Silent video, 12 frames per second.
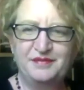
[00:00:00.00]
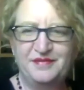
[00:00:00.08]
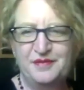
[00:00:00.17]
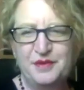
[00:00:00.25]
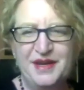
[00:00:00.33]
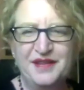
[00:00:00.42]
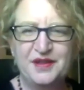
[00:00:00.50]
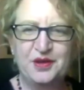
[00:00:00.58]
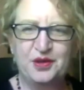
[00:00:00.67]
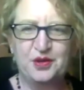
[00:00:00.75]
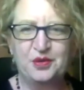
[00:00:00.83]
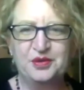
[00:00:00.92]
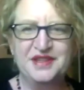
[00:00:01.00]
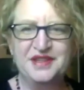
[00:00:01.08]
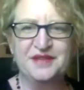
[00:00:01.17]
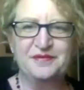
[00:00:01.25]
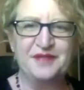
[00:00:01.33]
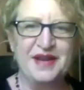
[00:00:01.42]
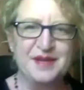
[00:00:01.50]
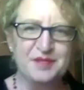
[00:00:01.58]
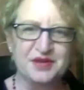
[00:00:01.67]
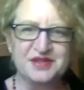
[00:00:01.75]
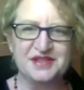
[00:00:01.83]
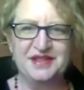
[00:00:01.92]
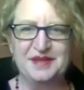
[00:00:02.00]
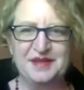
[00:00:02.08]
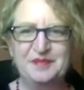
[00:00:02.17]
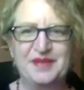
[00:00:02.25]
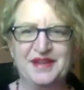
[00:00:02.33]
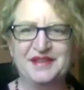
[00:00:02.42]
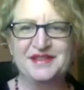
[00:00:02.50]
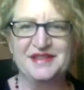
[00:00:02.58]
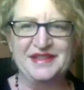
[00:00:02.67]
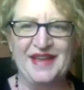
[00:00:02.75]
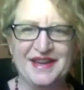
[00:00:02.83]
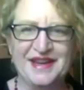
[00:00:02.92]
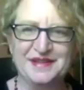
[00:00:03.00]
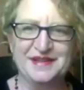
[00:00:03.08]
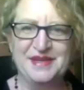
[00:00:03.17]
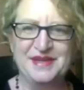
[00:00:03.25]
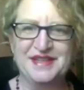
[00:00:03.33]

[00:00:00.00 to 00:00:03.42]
winning the gold in the funny person Olympics in Canada, because